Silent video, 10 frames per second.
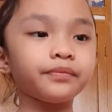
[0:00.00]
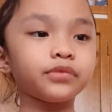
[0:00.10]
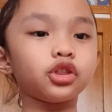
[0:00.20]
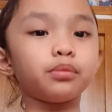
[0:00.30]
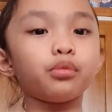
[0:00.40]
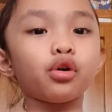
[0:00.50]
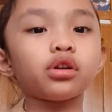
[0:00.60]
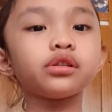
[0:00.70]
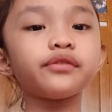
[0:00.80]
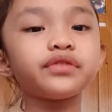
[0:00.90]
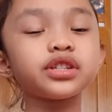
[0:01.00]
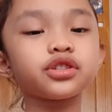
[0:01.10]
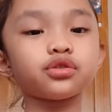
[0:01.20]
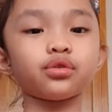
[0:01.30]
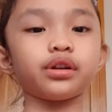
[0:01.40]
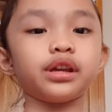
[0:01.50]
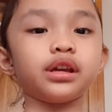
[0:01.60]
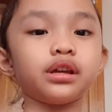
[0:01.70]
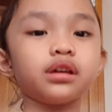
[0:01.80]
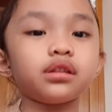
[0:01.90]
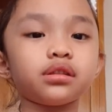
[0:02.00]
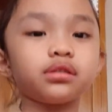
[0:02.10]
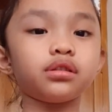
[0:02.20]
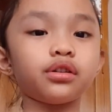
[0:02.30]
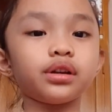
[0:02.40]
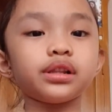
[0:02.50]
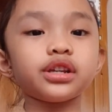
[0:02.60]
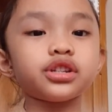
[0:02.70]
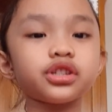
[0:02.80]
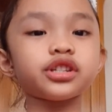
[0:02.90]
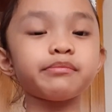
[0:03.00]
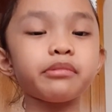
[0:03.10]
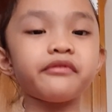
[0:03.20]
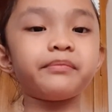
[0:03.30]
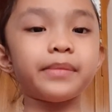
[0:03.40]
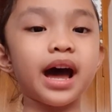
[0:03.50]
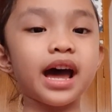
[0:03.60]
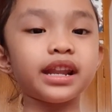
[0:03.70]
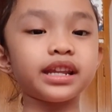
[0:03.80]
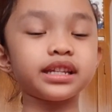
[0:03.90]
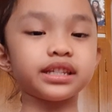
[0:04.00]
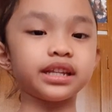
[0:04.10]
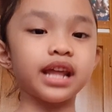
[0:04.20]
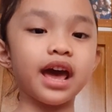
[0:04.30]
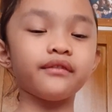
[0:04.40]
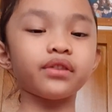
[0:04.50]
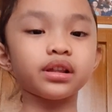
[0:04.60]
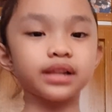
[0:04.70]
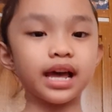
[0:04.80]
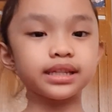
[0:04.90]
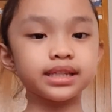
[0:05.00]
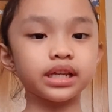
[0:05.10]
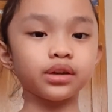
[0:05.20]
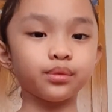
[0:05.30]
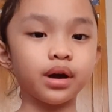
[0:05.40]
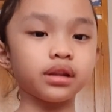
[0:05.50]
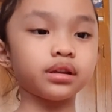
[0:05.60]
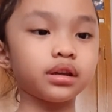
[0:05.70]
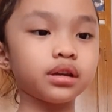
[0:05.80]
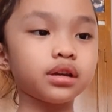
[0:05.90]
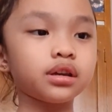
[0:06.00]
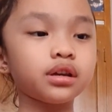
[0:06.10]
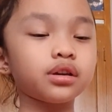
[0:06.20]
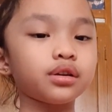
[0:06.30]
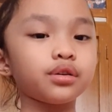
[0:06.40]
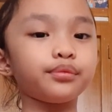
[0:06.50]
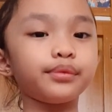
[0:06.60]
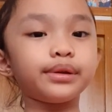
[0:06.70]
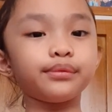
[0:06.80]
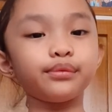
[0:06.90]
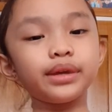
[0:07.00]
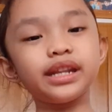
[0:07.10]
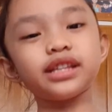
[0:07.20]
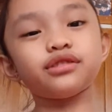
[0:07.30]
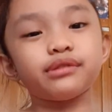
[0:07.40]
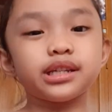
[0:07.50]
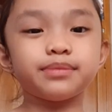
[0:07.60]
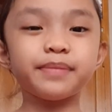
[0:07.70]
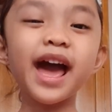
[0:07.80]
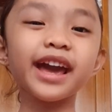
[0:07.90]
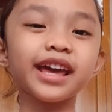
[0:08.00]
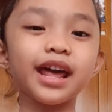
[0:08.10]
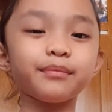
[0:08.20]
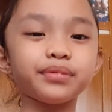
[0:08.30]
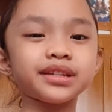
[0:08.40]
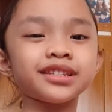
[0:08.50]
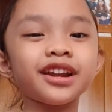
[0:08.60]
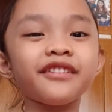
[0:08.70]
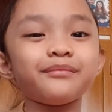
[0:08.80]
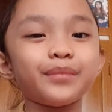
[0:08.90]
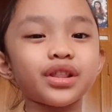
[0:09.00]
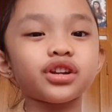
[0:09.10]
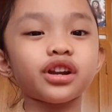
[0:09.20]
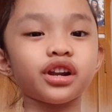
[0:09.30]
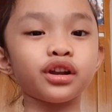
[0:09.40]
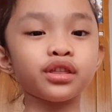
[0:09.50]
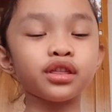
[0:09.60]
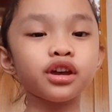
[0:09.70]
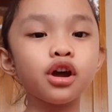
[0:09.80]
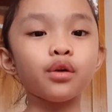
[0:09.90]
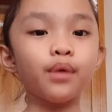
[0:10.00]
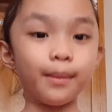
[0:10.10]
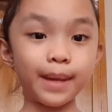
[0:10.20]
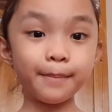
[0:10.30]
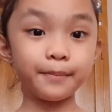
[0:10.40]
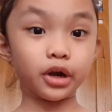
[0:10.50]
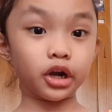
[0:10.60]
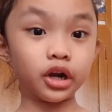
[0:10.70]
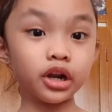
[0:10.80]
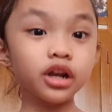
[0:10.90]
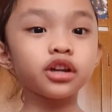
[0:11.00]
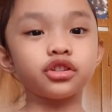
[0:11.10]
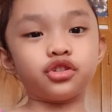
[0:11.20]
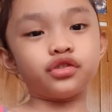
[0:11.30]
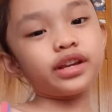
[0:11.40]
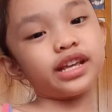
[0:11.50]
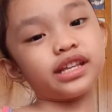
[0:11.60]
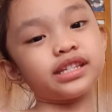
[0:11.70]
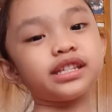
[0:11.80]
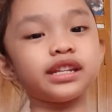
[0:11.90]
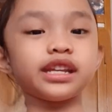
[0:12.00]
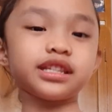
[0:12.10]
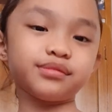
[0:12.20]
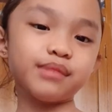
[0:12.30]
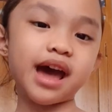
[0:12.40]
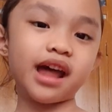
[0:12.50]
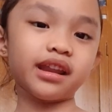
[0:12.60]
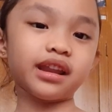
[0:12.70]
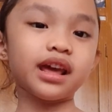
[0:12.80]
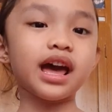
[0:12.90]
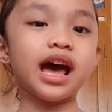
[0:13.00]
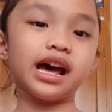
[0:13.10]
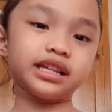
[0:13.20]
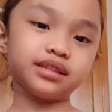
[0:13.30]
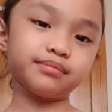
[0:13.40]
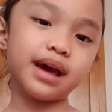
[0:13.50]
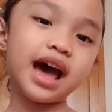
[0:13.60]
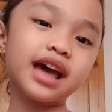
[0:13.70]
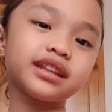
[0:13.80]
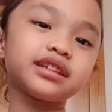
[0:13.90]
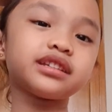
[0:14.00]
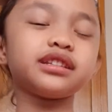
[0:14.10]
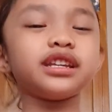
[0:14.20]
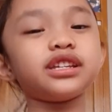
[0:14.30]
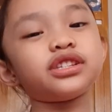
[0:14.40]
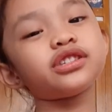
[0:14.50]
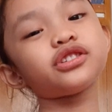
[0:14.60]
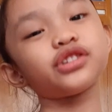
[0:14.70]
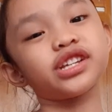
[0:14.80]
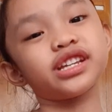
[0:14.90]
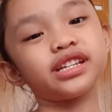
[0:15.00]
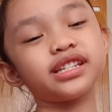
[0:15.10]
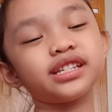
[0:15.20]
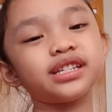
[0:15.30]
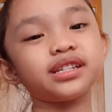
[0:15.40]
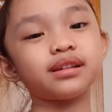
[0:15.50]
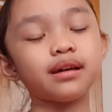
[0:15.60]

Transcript: The moral of the story: the relationship of man is an everlasting one. We need to respect and preserve Mother Earth. Remember, trees needs man, as man needs trees.